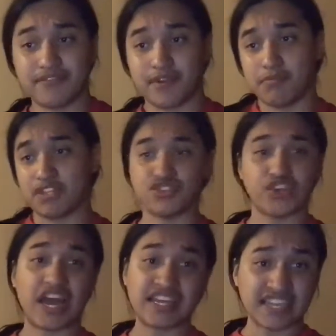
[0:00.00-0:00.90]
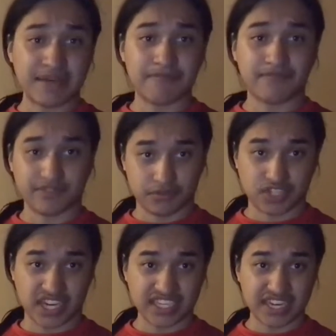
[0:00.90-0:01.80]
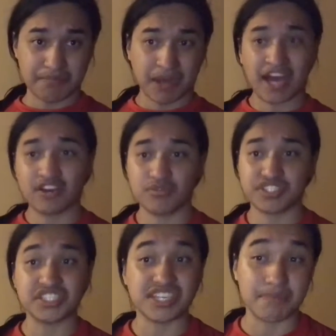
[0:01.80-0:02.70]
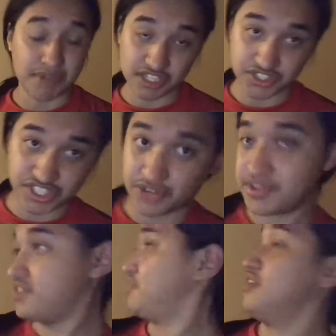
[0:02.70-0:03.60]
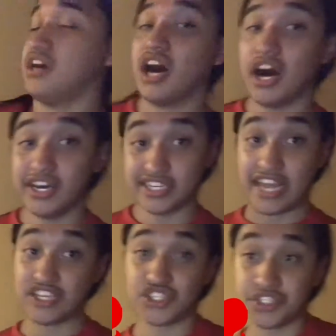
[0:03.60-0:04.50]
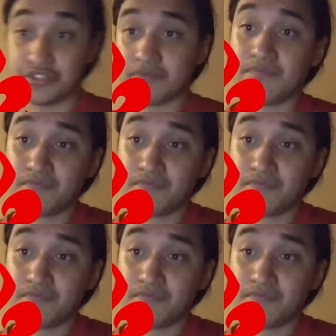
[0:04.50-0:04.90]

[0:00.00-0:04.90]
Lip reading: from the Dragon Empire, which is a military nation.